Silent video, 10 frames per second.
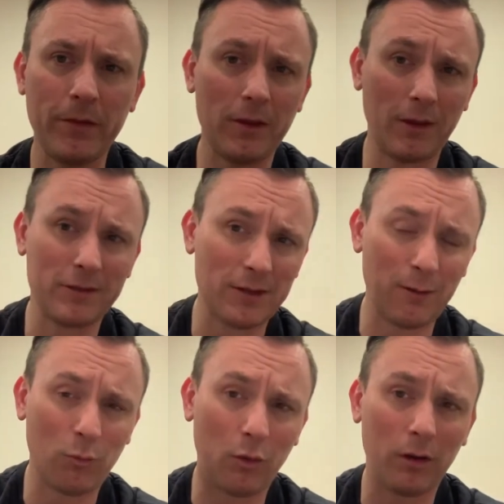hit, like say, a
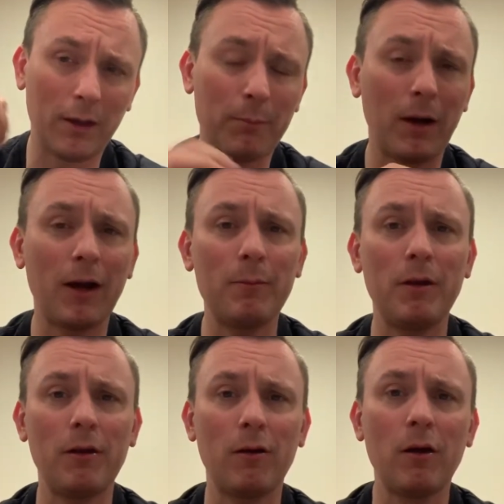wall like behind me
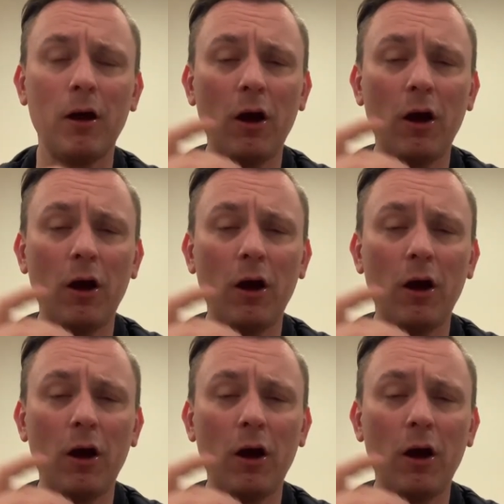here,